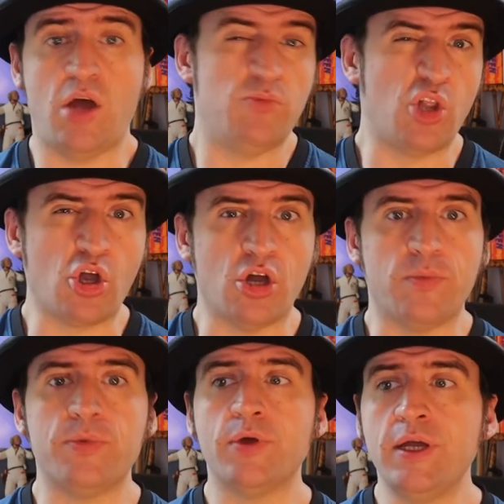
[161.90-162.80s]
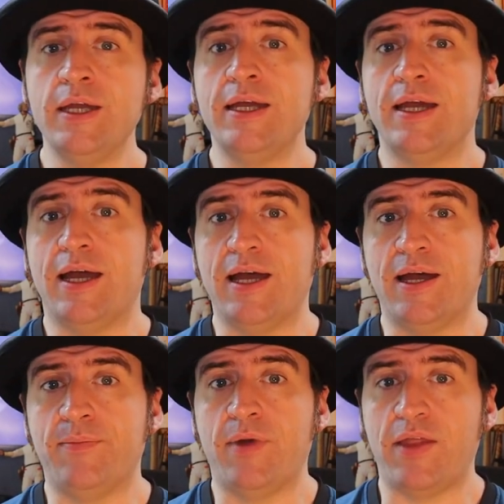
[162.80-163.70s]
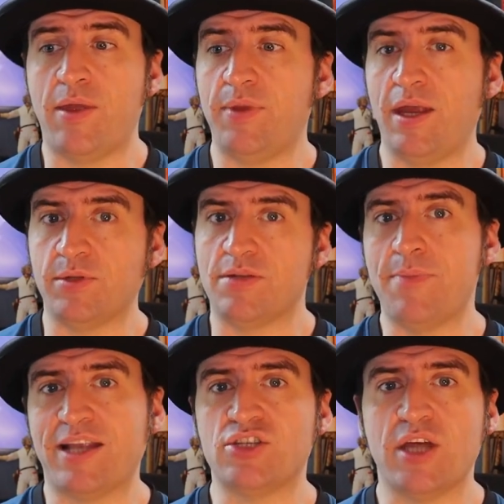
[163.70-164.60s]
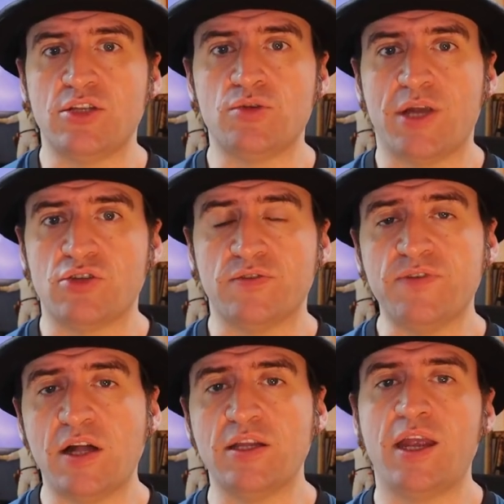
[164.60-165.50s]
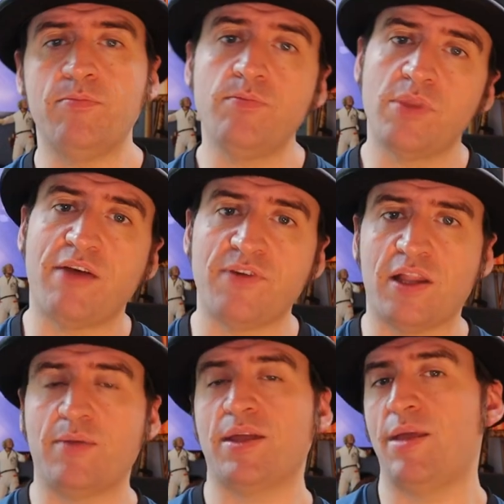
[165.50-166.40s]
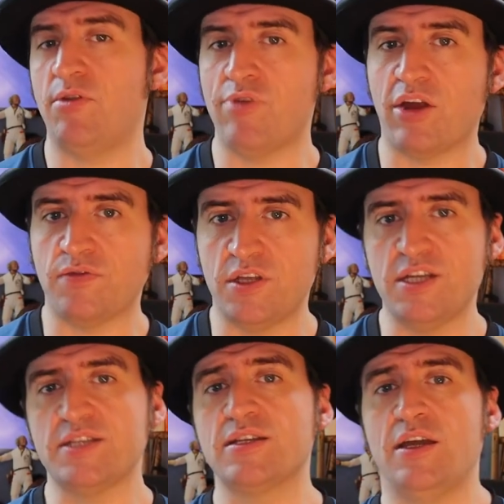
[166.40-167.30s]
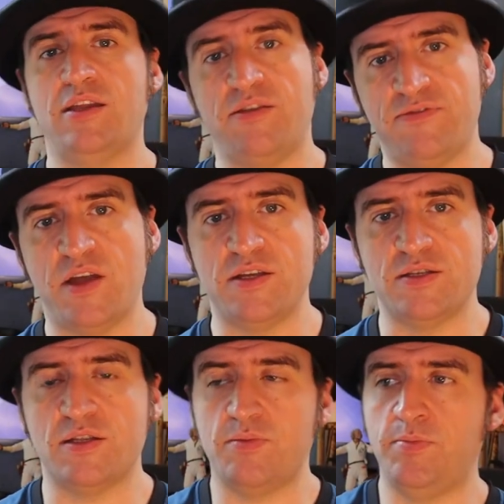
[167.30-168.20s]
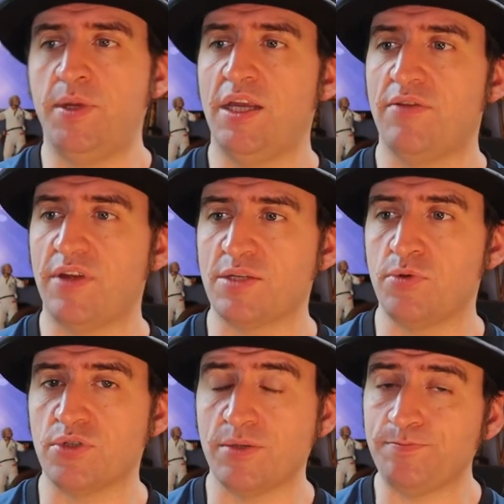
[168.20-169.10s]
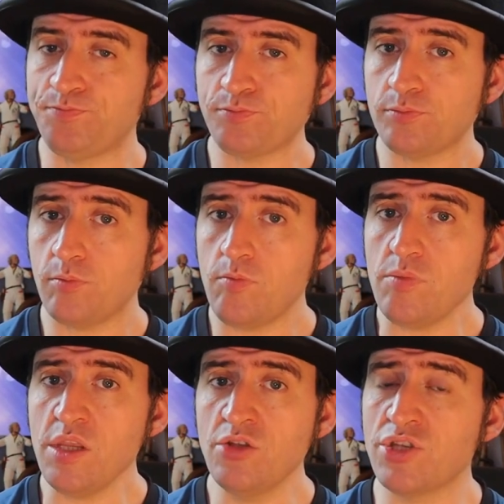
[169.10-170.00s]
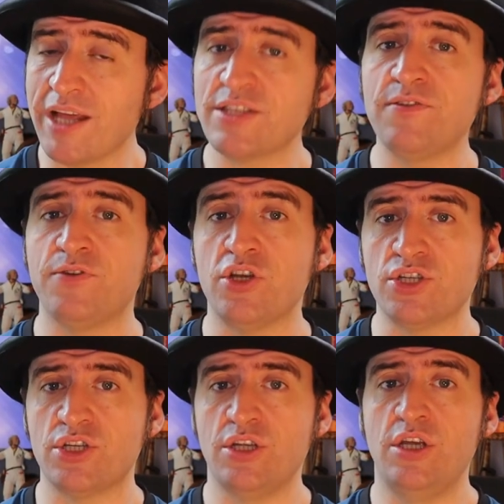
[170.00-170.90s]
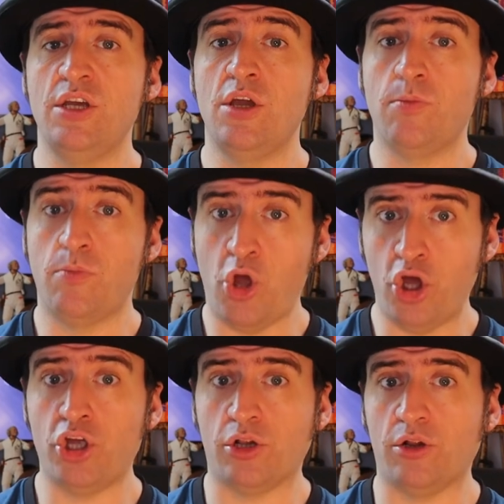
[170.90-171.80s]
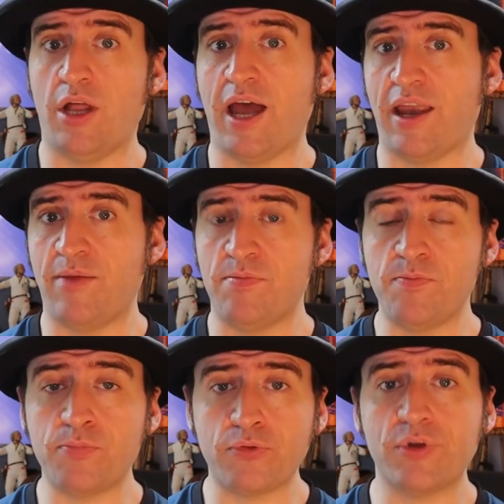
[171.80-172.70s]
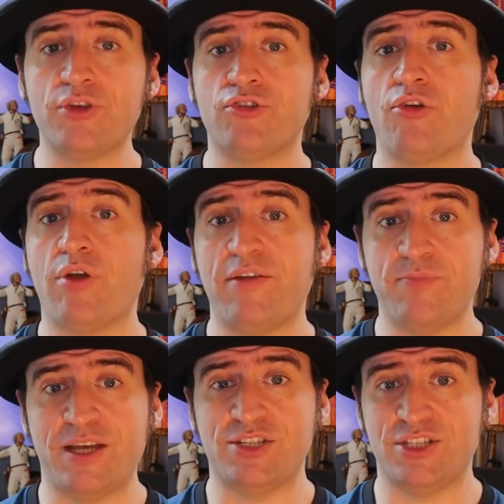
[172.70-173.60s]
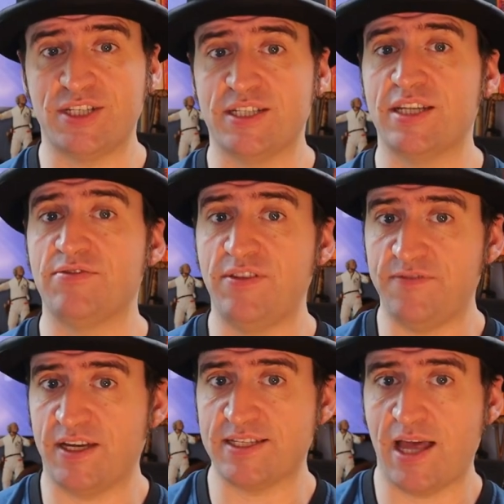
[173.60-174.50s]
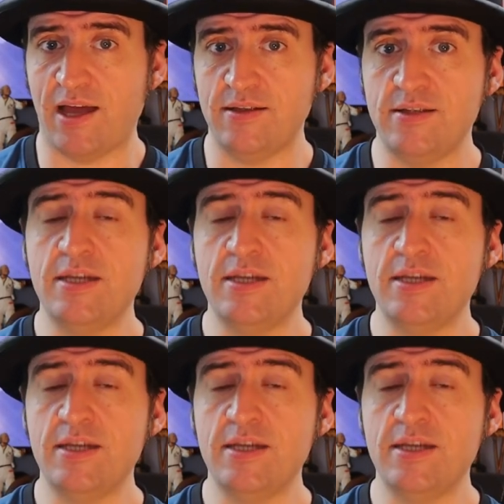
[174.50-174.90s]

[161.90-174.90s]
lookup, and then being able to match that to an actual file name. That file name can then be read off the disk and then fed into the PDF exporter. So that's the first hurdle, and I'm pretty sure I've managed to successfully fix that.